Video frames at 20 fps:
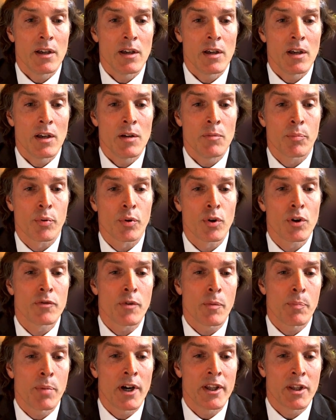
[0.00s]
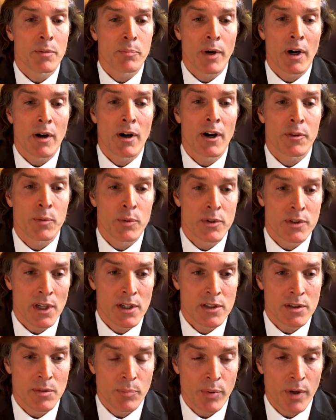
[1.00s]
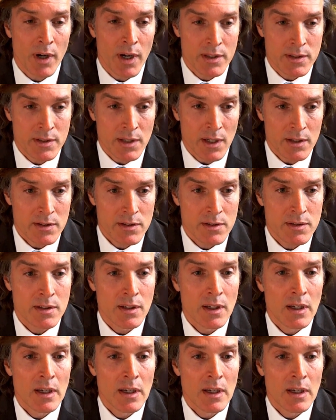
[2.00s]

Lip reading: improve upon the prior authorization process.